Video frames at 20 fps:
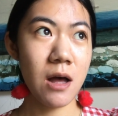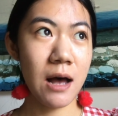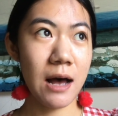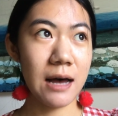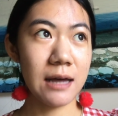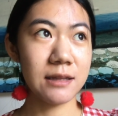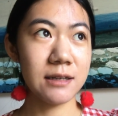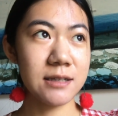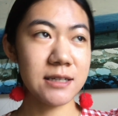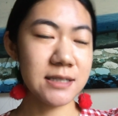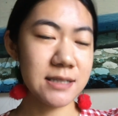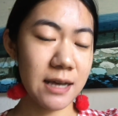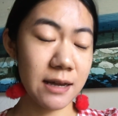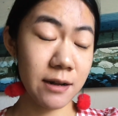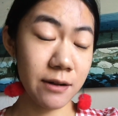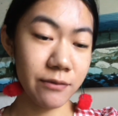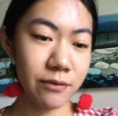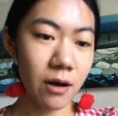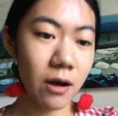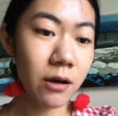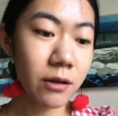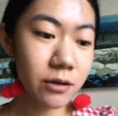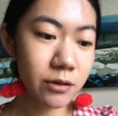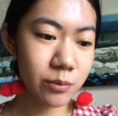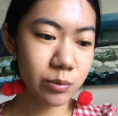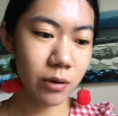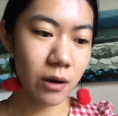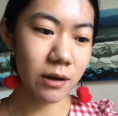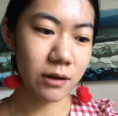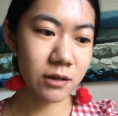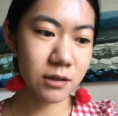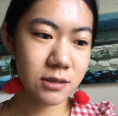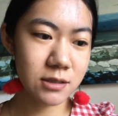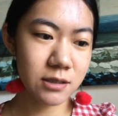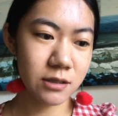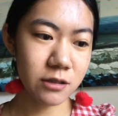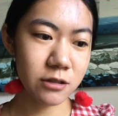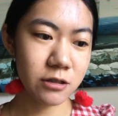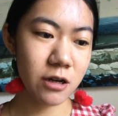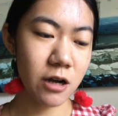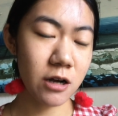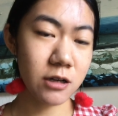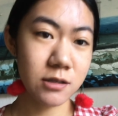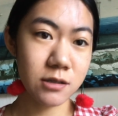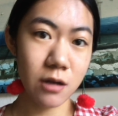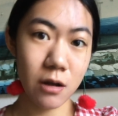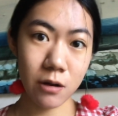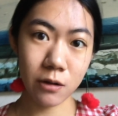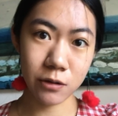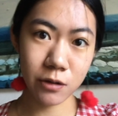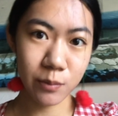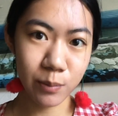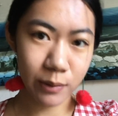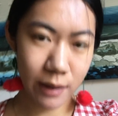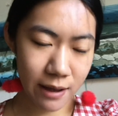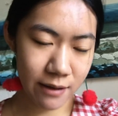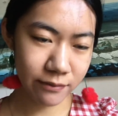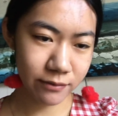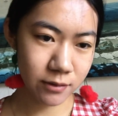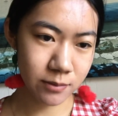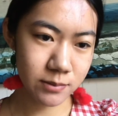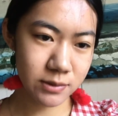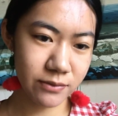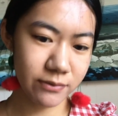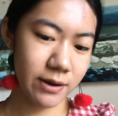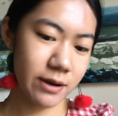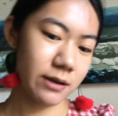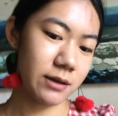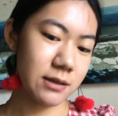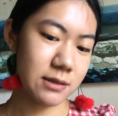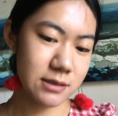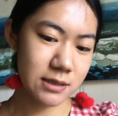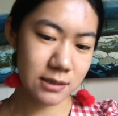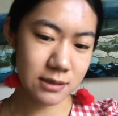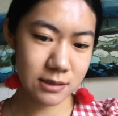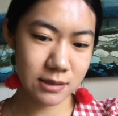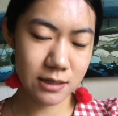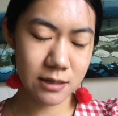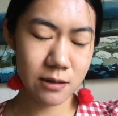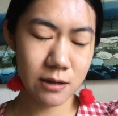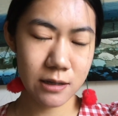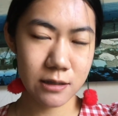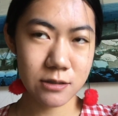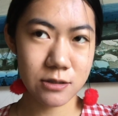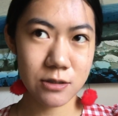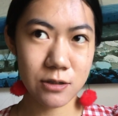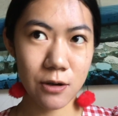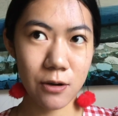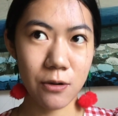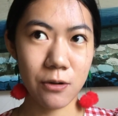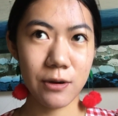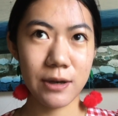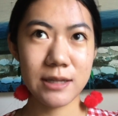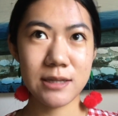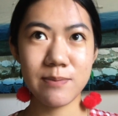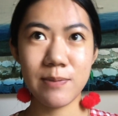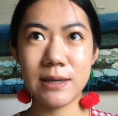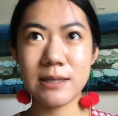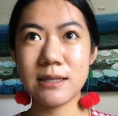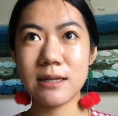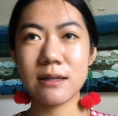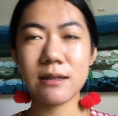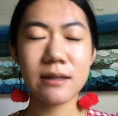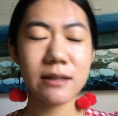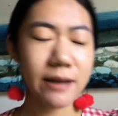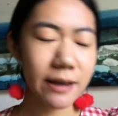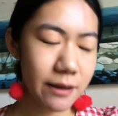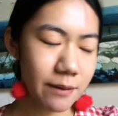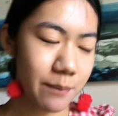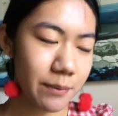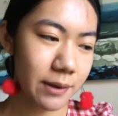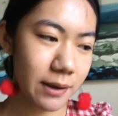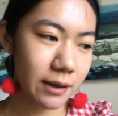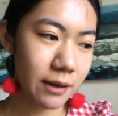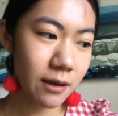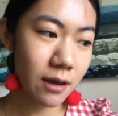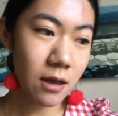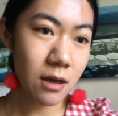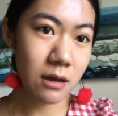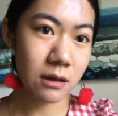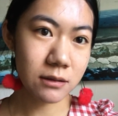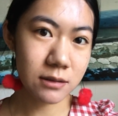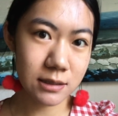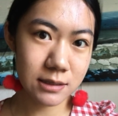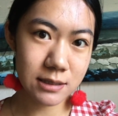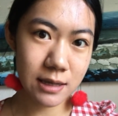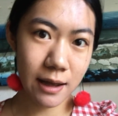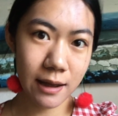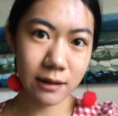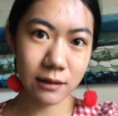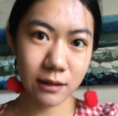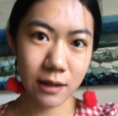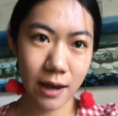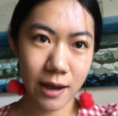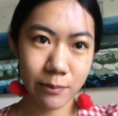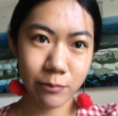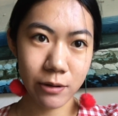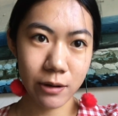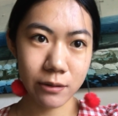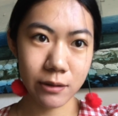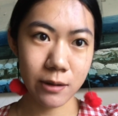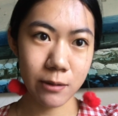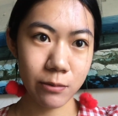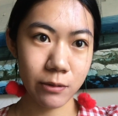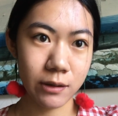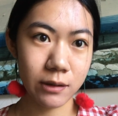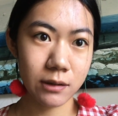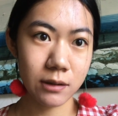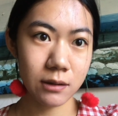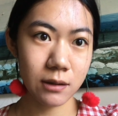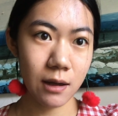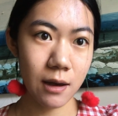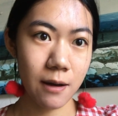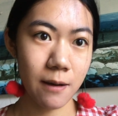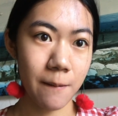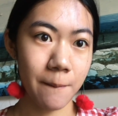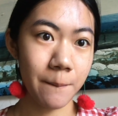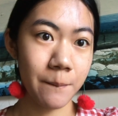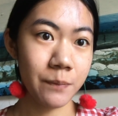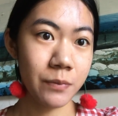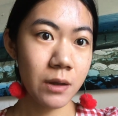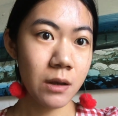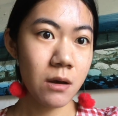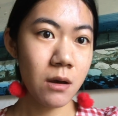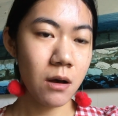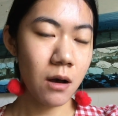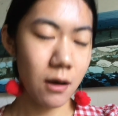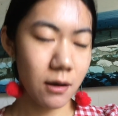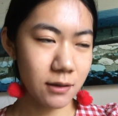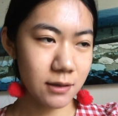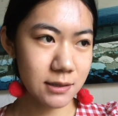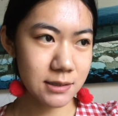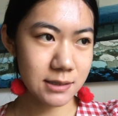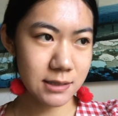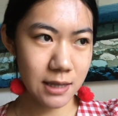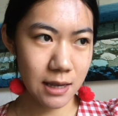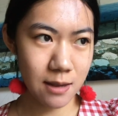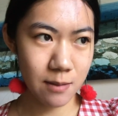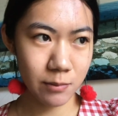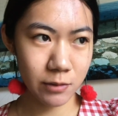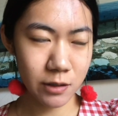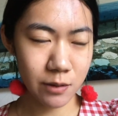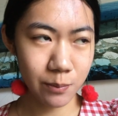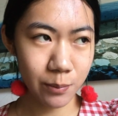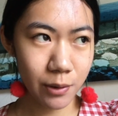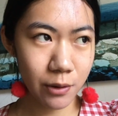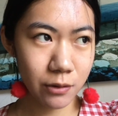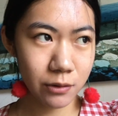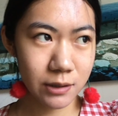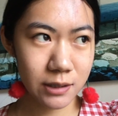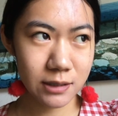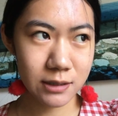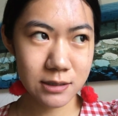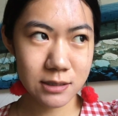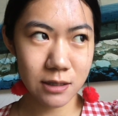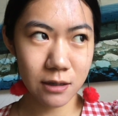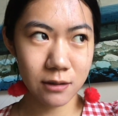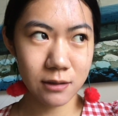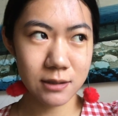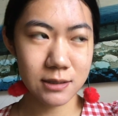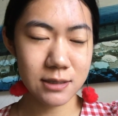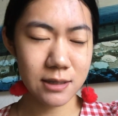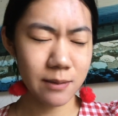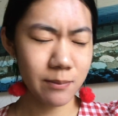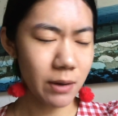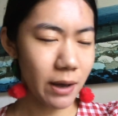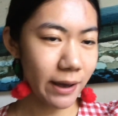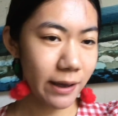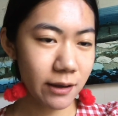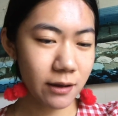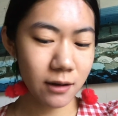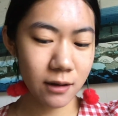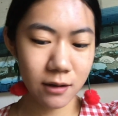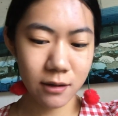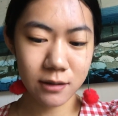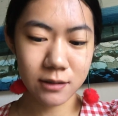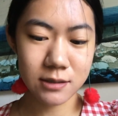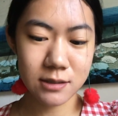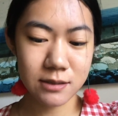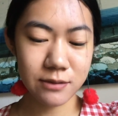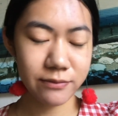the design of all their products across all their platforms very consistent. And so it's basically like a big design library with all the same components, all the same icons,